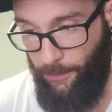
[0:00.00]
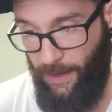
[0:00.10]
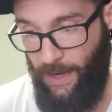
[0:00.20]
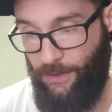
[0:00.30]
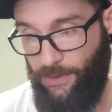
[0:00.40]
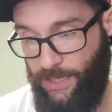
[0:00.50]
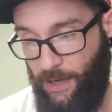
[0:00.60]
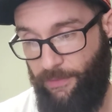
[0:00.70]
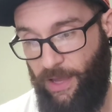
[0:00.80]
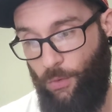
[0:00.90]
it does
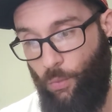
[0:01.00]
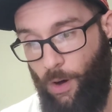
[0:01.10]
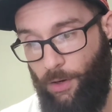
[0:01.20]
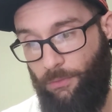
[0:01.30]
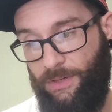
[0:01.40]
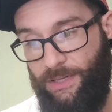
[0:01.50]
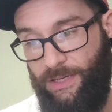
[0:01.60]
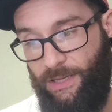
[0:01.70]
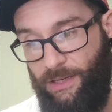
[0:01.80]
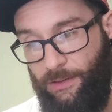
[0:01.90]
have a
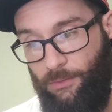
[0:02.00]
water-resistant